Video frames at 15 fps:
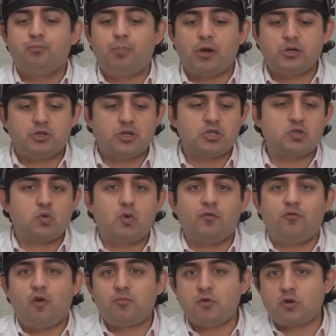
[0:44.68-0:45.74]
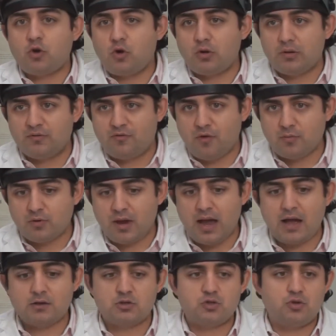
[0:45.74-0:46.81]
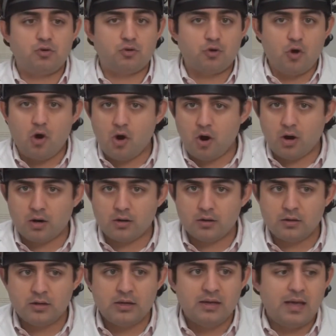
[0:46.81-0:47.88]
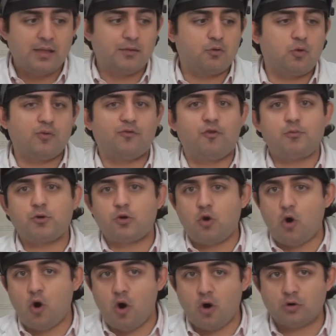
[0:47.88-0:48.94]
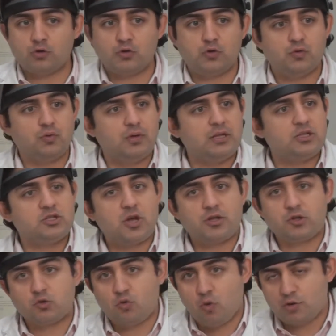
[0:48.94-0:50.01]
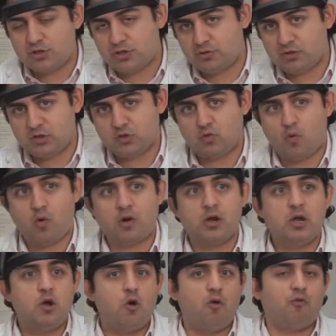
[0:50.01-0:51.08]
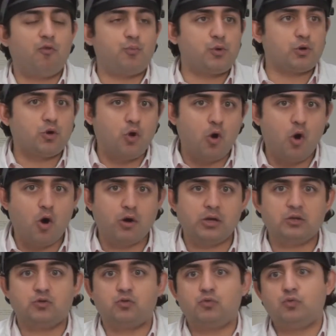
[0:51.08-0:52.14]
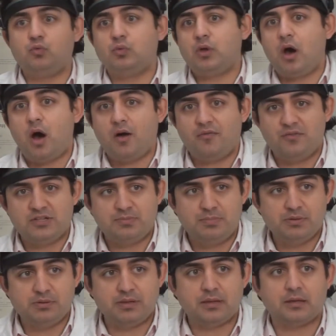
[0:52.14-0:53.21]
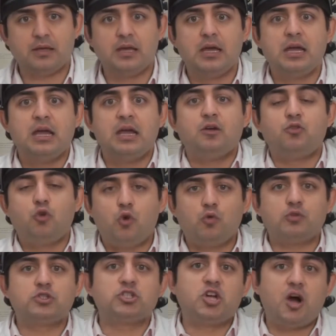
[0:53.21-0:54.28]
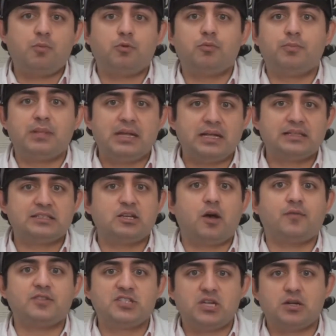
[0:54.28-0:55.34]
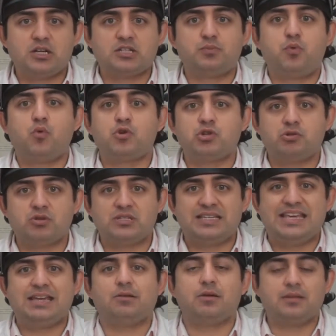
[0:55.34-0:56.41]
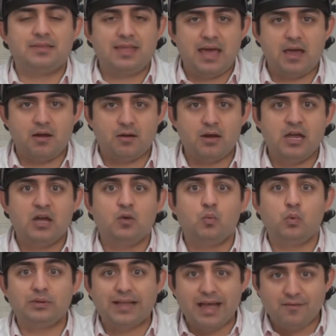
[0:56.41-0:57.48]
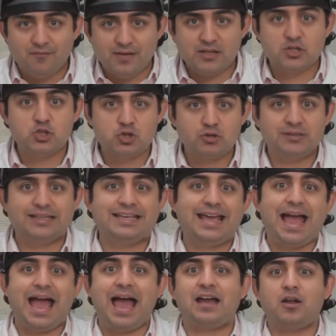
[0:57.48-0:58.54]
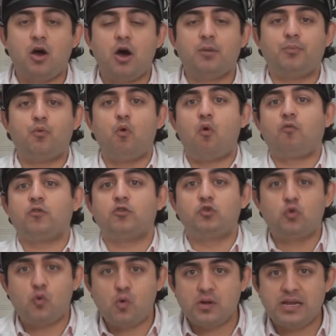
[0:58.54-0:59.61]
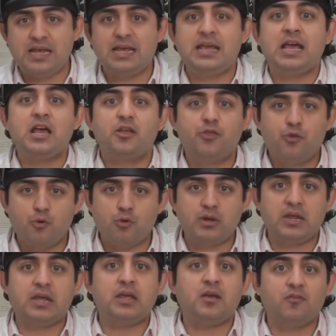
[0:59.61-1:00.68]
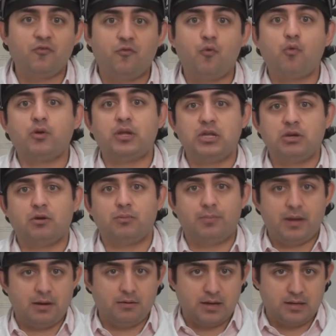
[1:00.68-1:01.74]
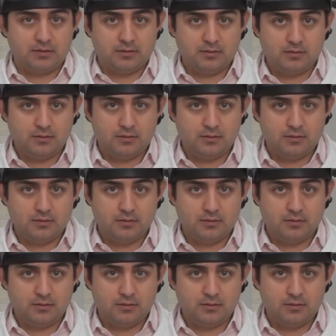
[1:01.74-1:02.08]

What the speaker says: By just going from your house to your car, and then going from your car to inside the grocery store, or from your car into the office building, those couple minutes of sun exposures here and there will eventually add up over 20, 30, 40-year period.